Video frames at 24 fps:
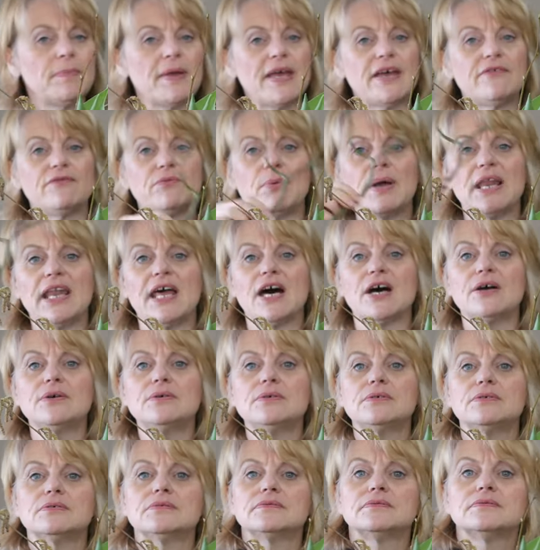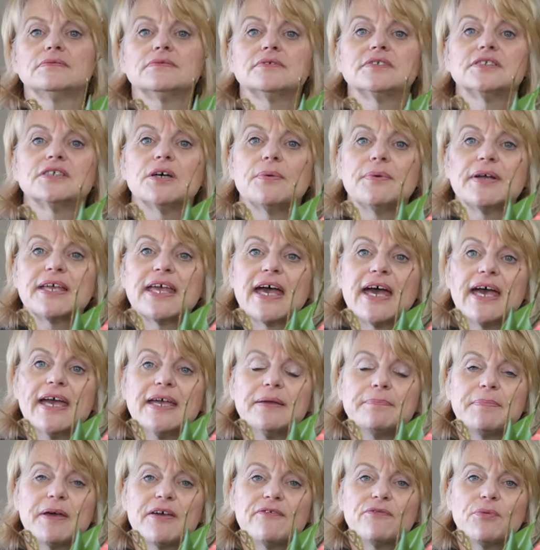bit of willow, so
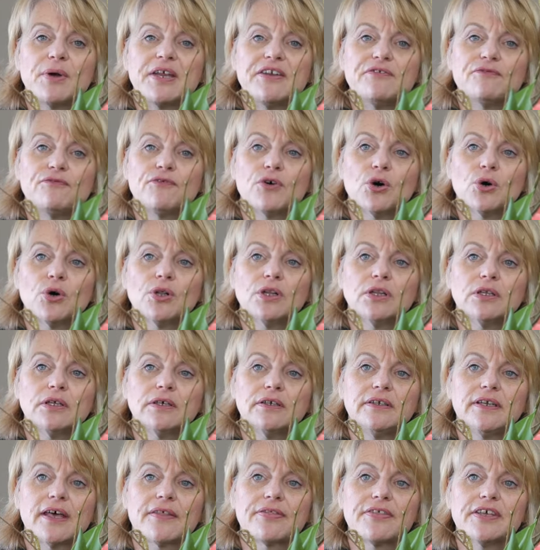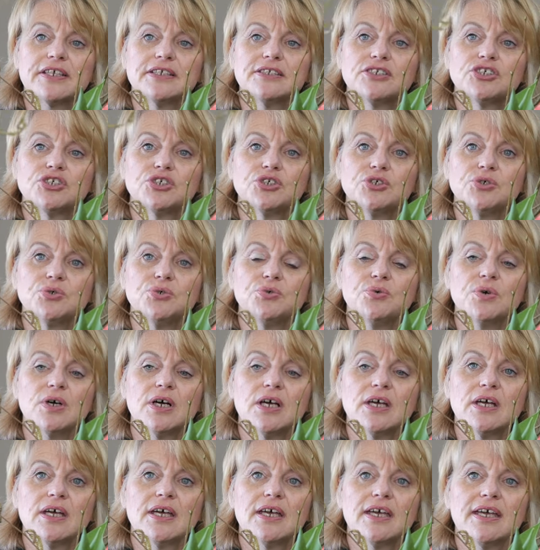again, bit of windfall, nothing too
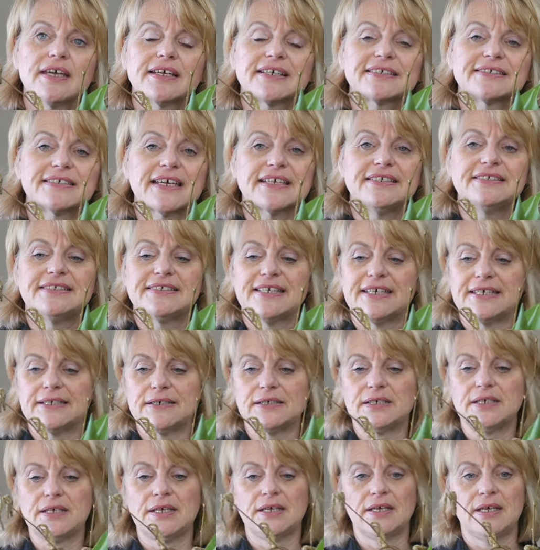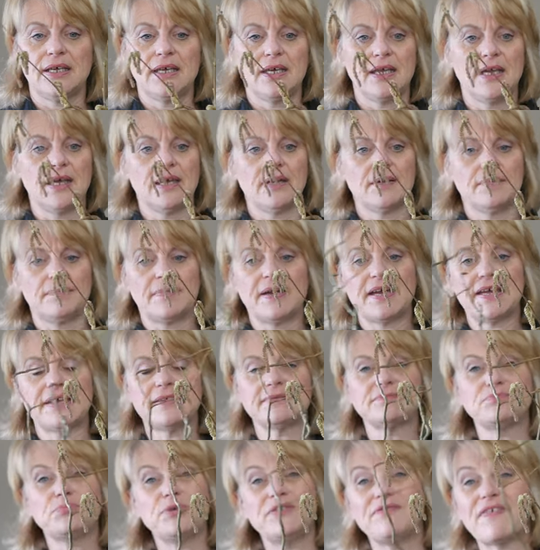exciting, but
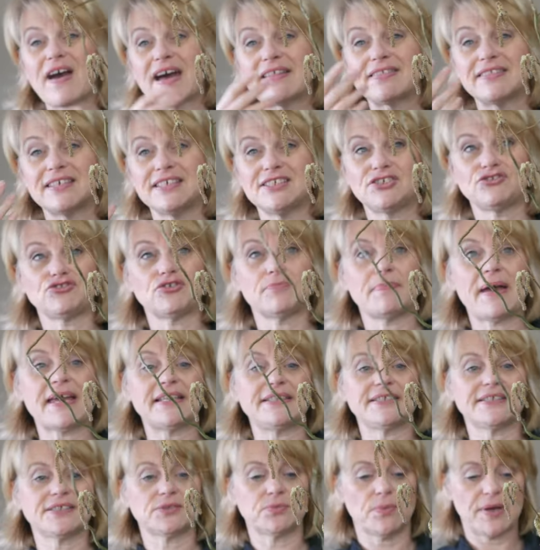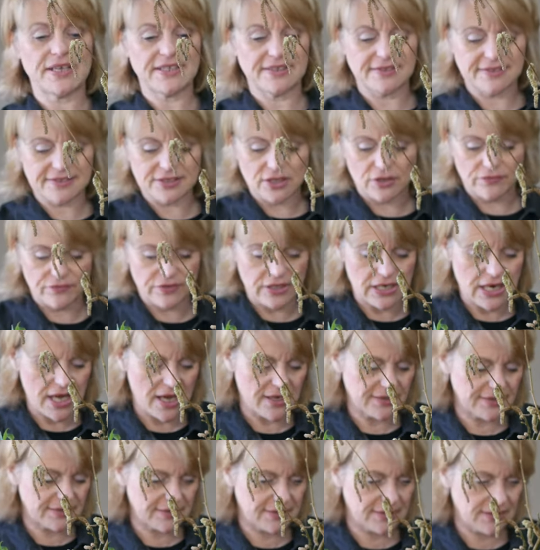it, we've had these tremendous winds over the
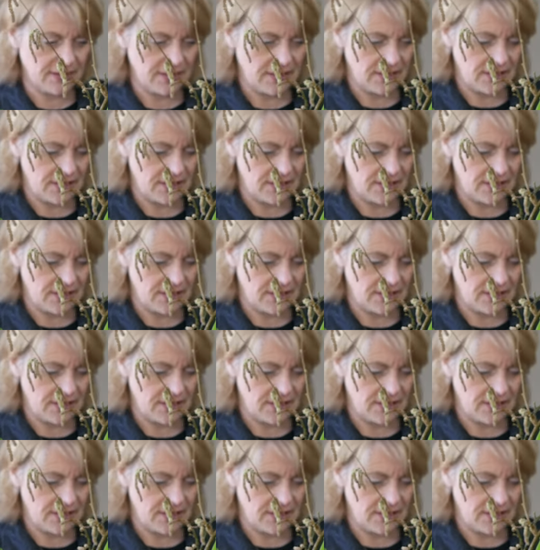last